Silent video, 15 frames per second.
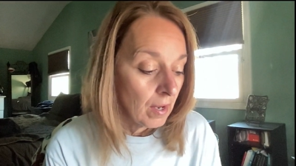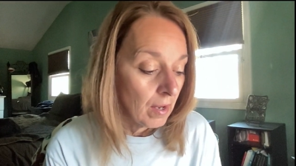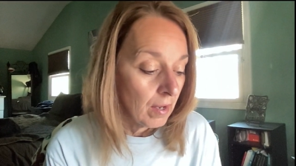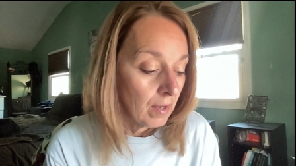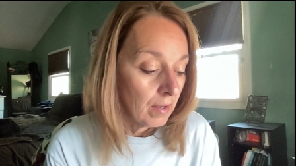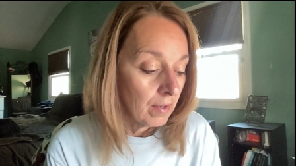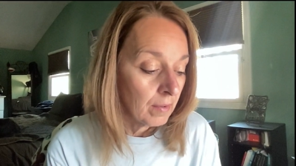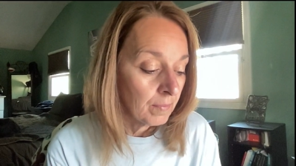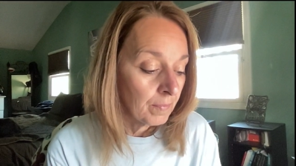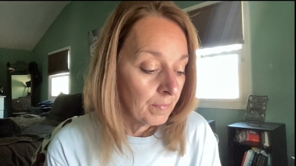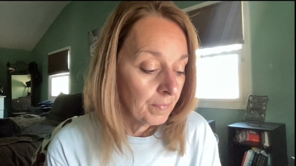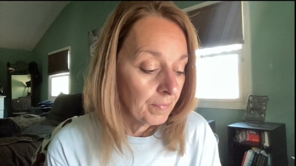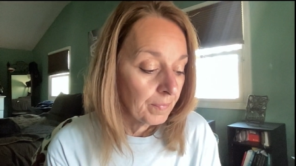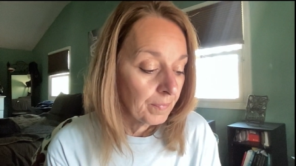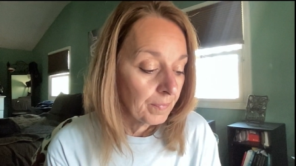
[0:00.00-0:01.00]
Um,
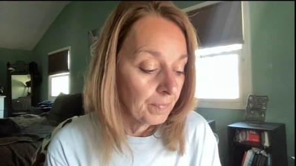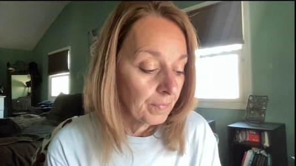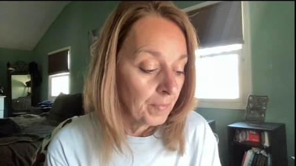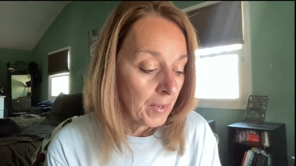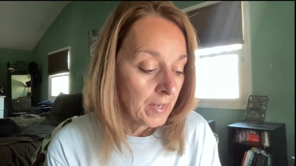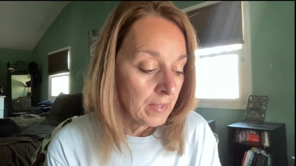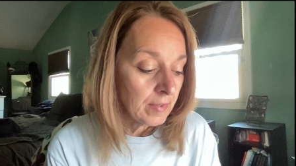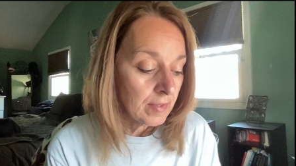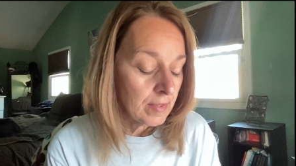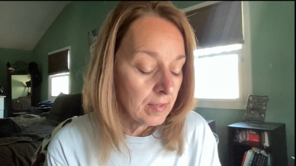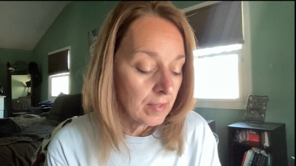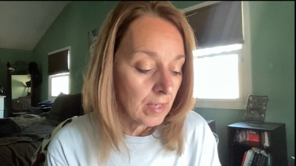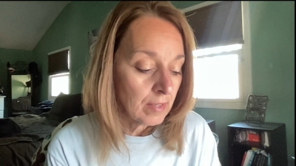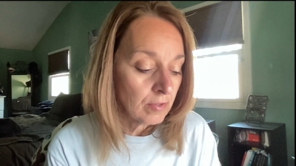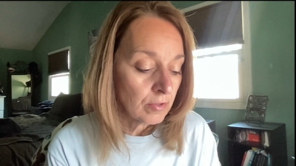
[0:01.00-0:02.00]
Pisces
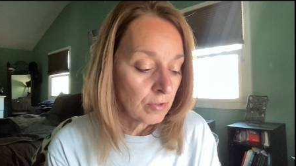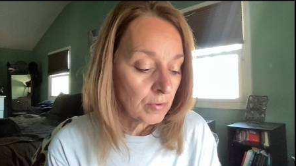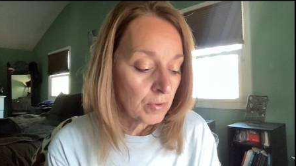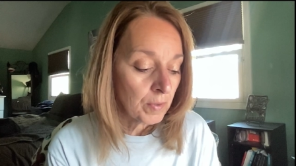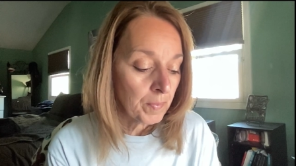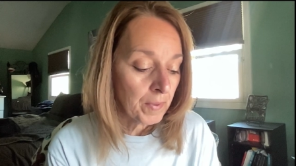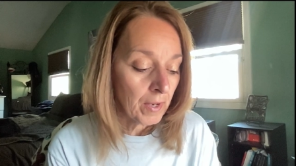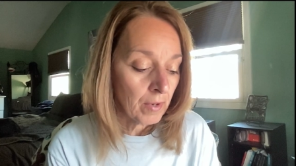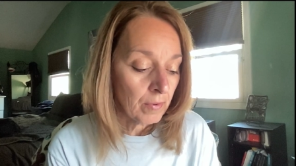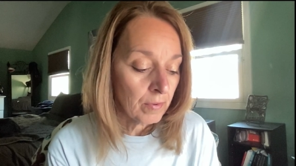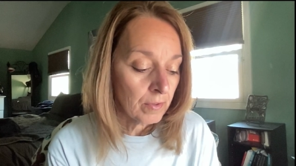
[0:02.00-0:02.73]
and Scorpio.